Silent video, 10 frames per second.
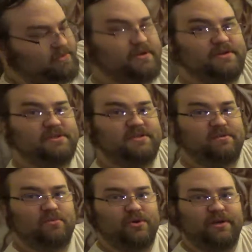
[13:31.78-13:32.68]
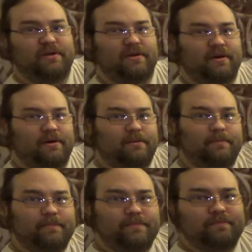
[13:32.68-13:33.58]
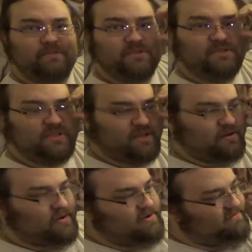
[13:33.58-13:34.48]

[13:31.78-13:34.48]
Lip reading: with the disassembly, just to get her